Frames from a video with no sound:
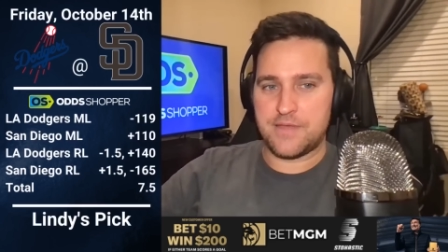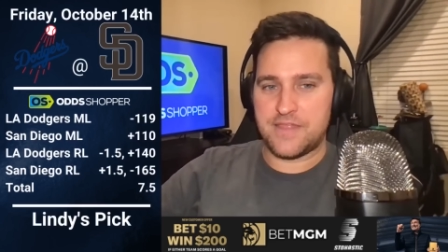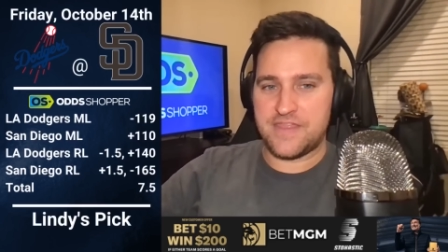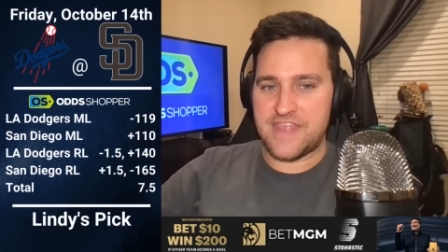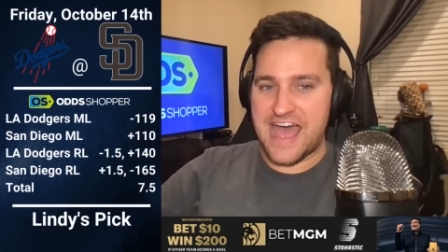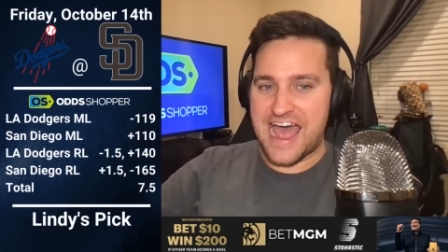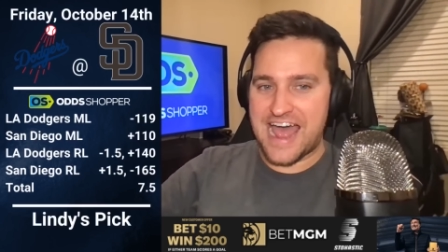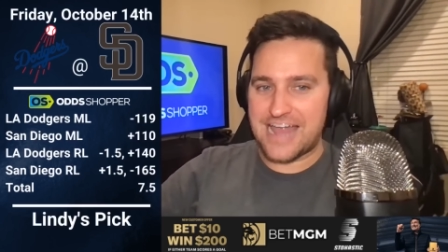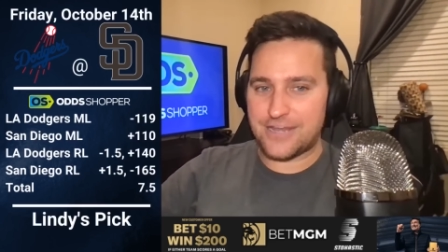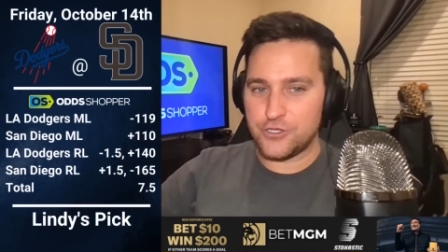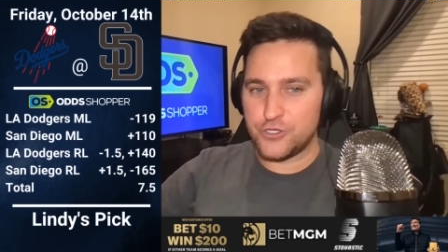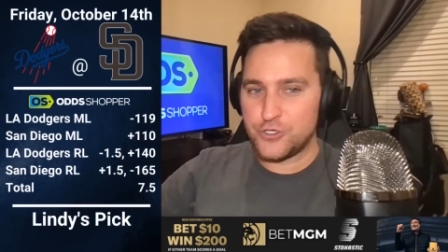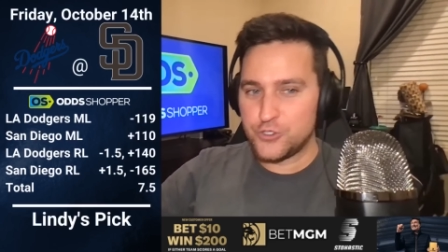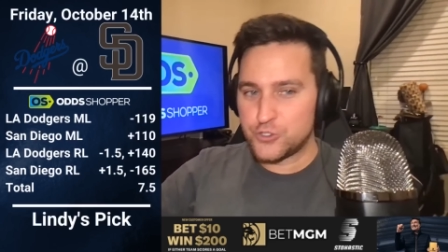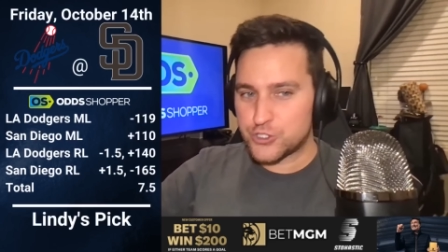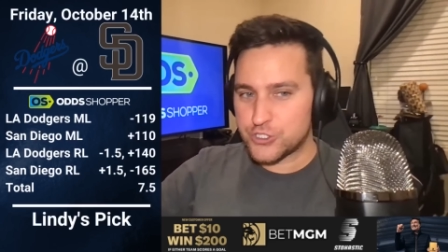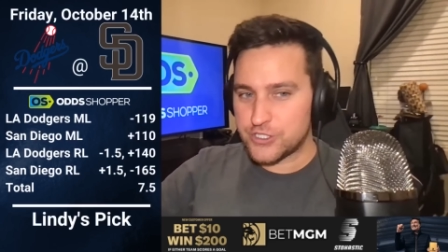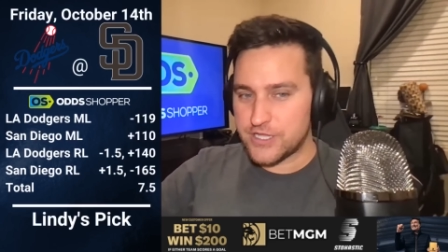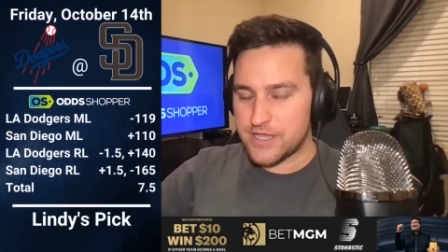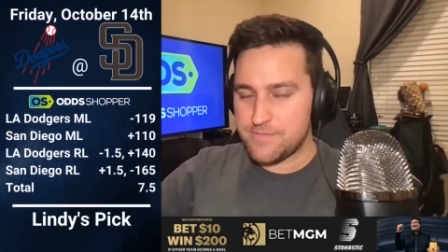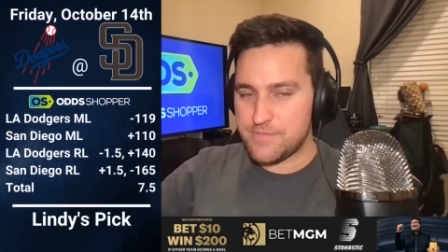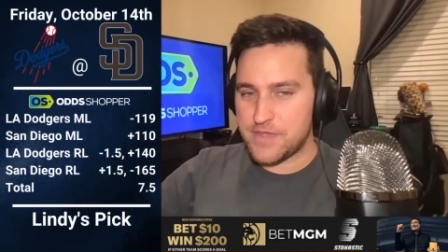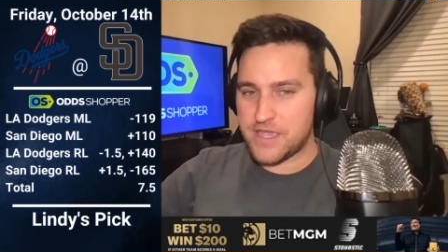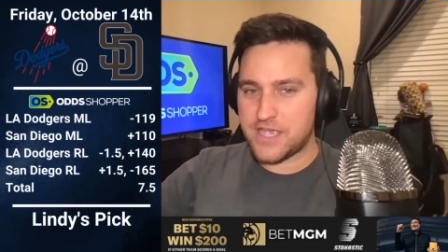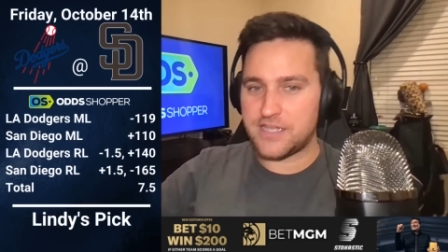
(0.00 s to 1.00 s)
And that
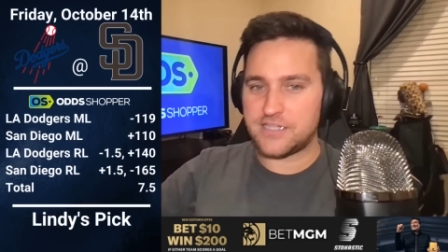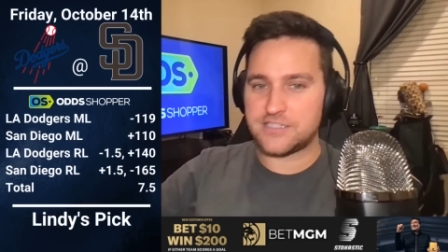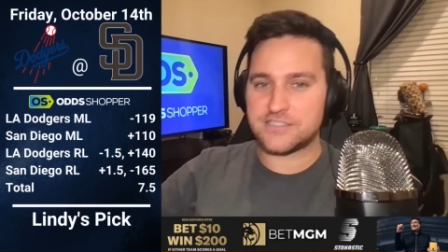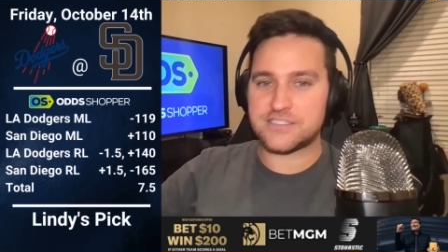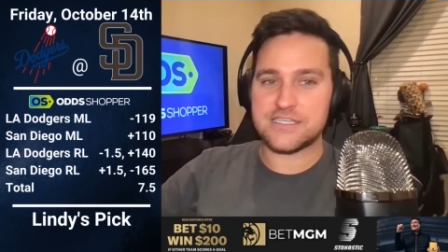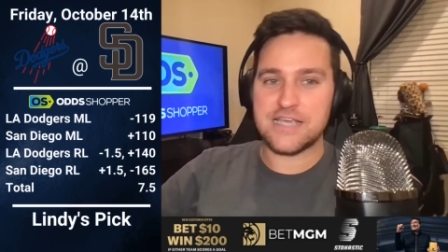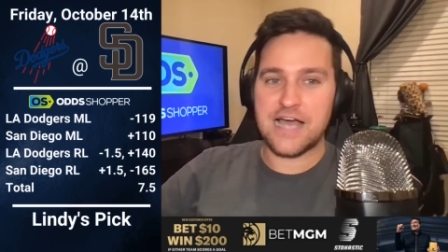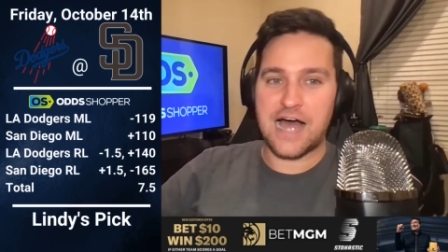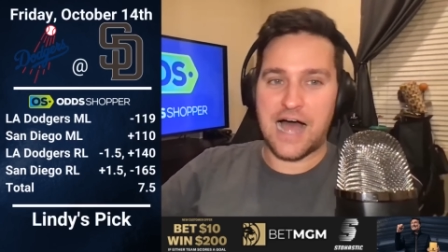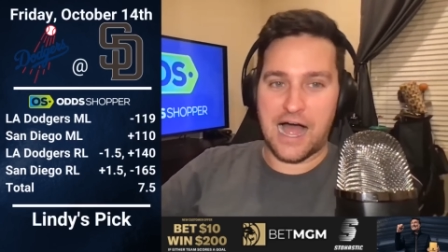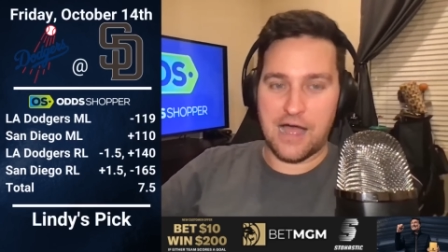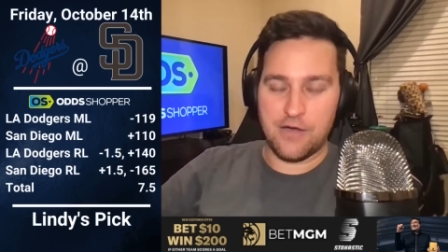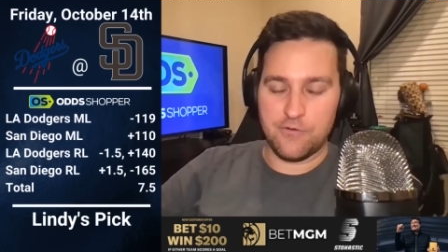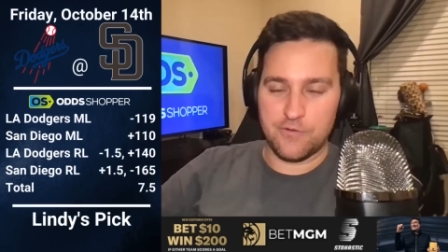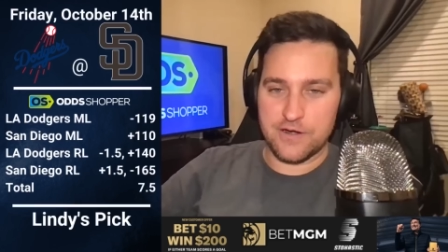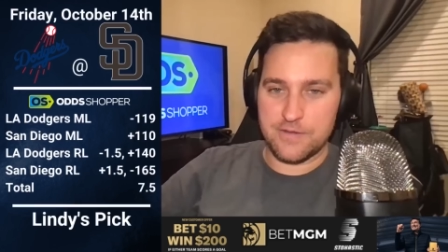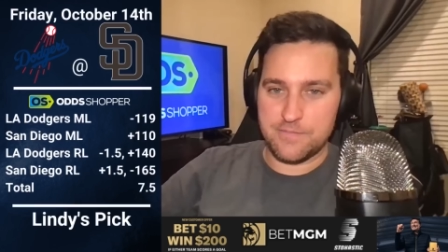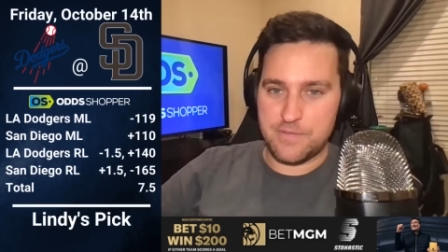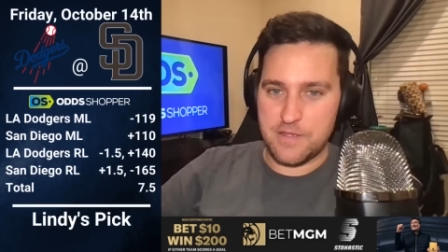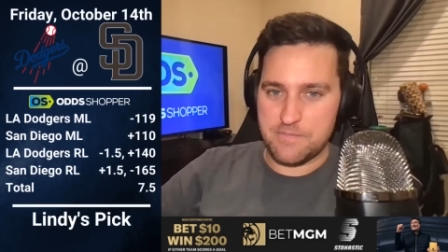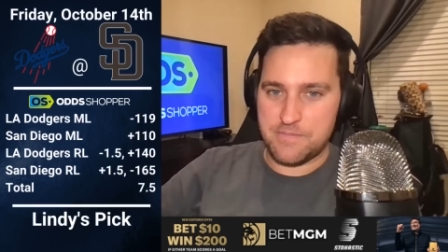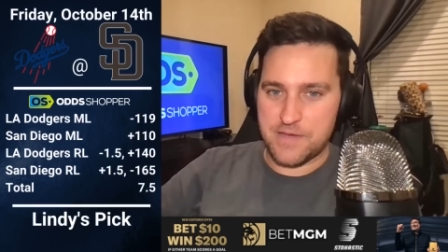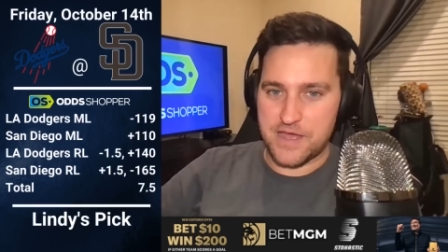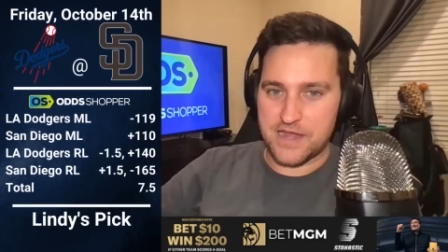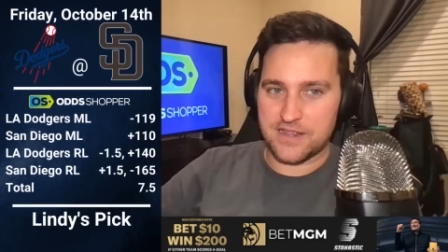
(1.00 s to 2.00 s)
usually means I want to
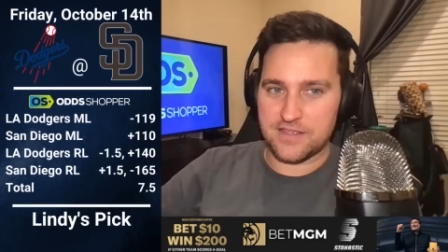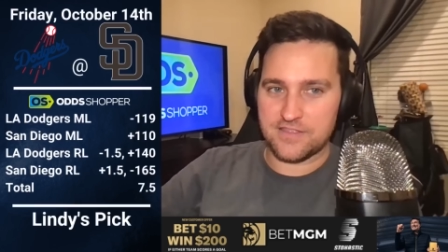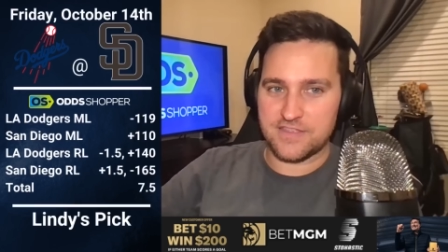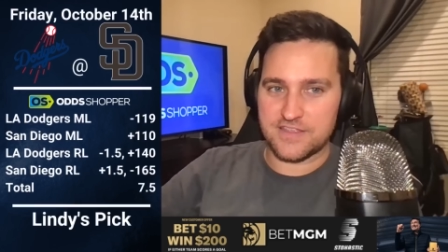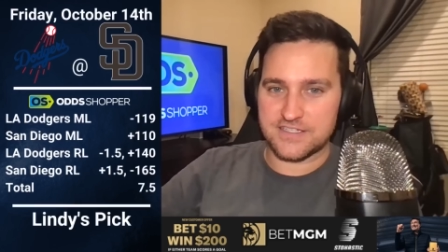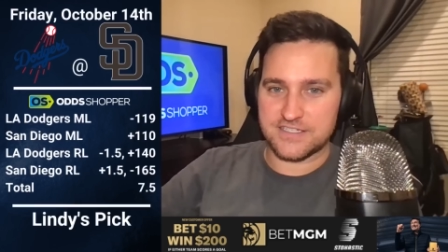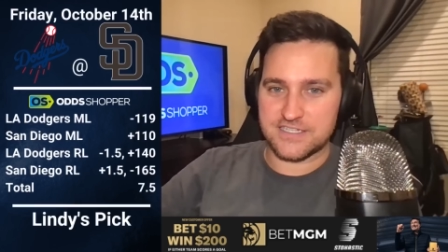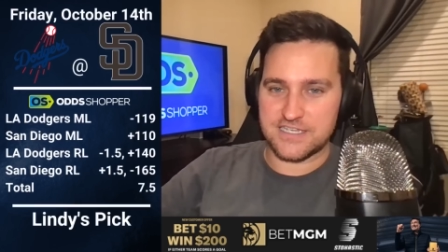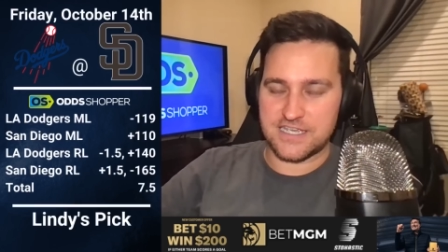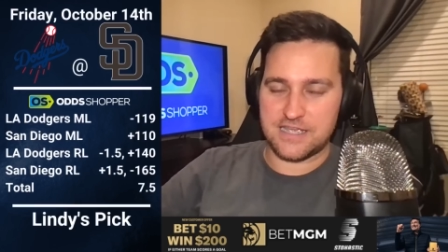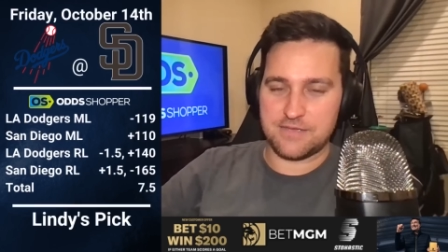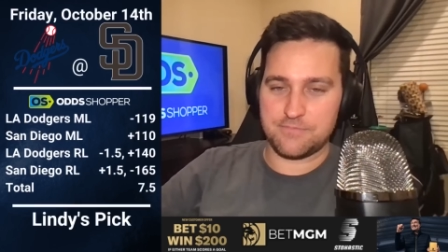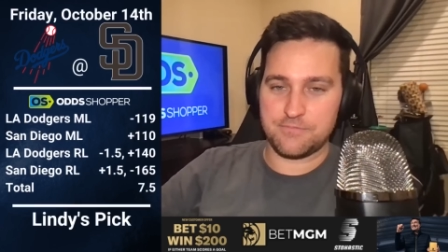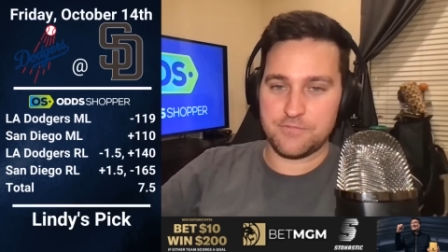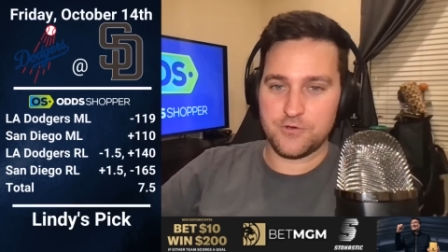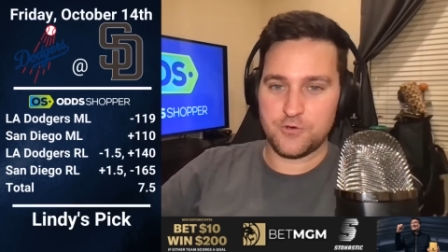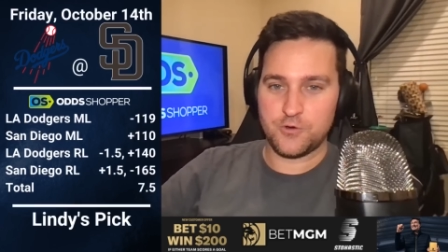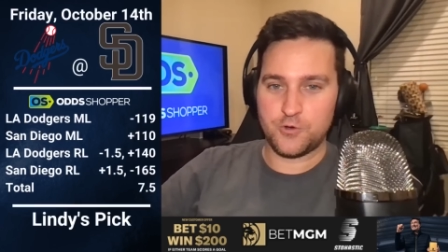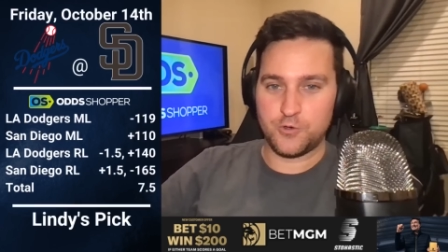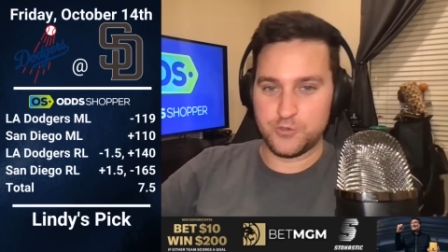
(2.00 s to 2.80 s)
be betting the team